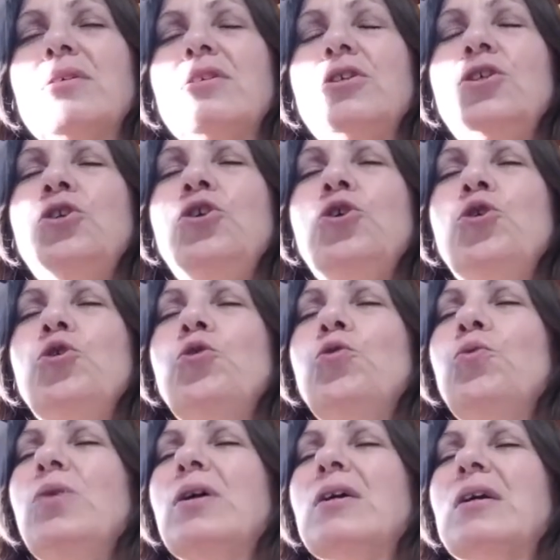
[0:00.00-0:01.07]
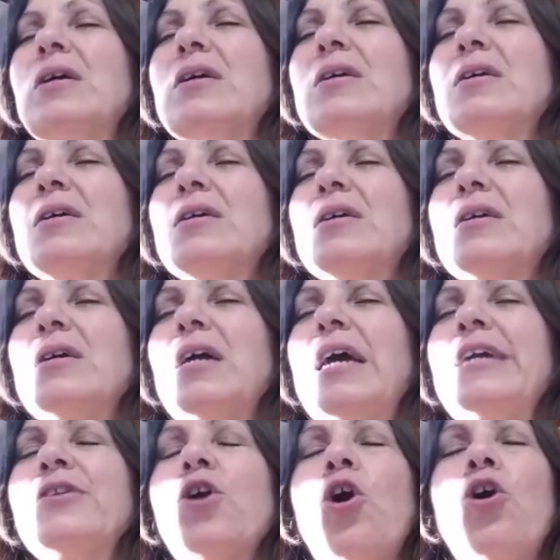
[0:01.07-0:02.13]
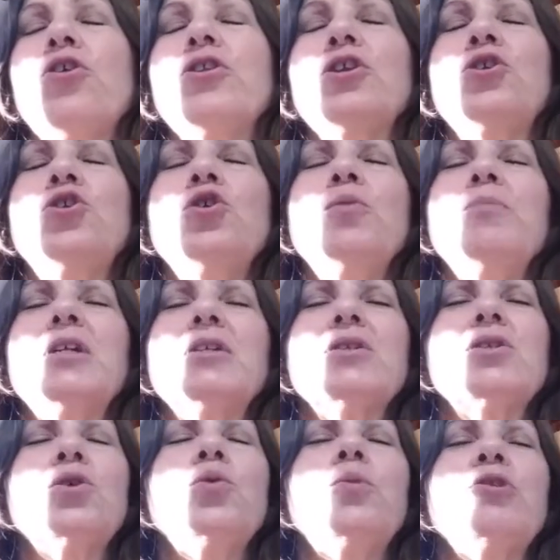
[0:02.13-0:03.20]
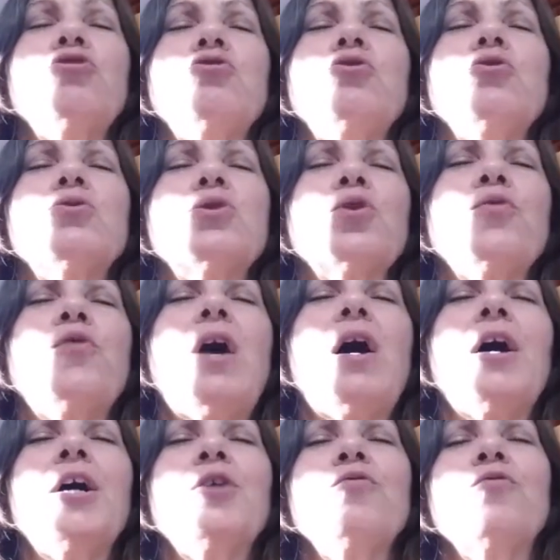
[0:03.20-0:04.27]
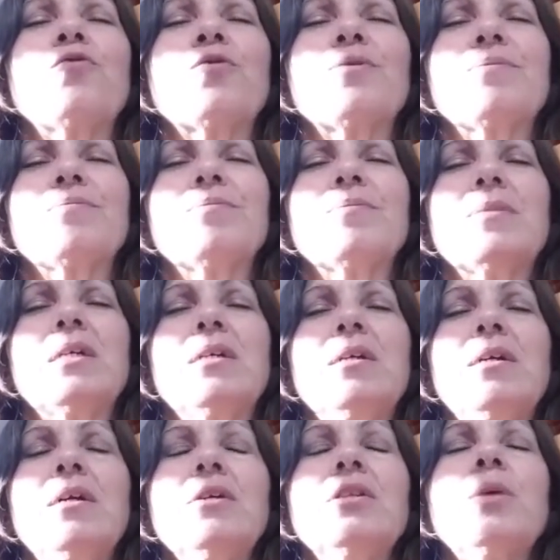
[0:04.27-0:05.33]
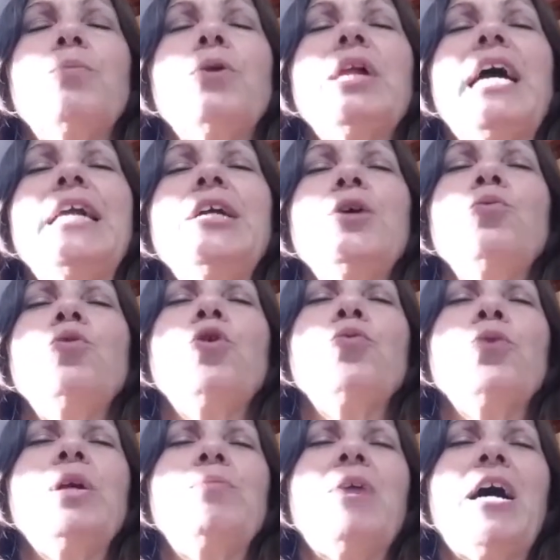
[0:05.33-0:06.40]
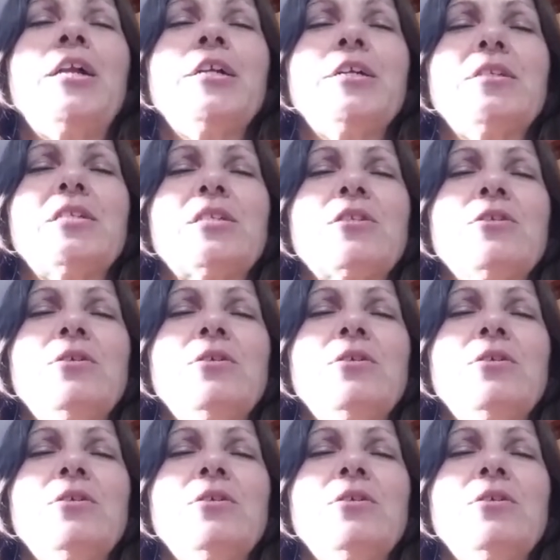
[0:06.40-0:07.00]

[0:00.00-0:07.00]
you and all the humans who wish to survive, the planet will rebalance